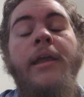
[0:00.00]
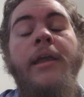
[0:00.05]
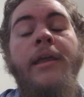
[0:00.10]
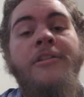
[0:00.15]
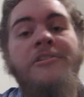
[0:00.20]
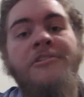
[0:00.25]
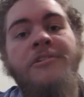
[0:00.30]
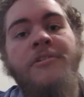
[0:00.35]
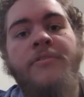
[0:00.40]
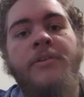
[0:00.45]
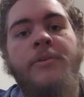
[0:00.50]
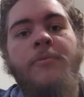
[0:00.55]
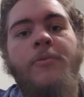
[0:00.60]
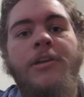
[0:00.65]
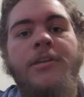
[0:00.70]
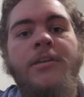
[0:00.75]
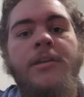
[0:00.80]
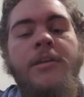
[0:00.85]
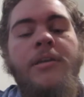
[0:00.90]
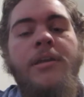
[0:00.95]
Hello
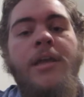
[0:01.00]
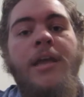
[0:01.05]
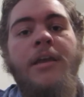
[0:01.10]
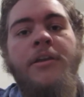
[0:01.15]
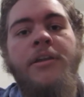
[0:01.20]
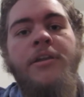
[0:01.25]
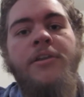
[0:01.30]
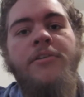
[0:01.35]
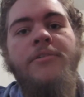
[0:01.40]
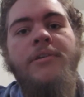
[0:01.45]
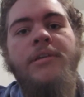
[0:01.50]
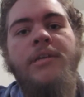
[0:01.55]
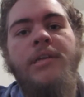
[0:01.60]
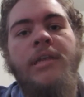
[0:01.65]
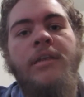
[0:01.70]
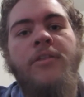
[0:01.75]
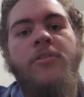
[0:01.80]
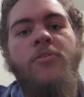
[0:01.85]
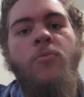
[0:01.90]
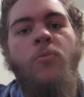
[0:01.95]
everyone, how you doing?
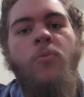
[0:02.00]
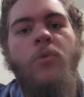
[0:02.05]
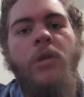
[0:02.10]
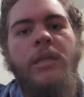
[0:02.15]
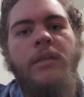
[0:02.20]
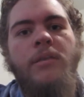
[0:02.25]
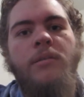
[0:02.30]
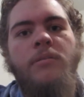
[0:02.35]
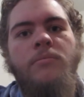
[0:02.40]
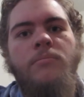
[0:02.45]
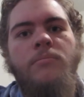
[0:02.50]
It's wet.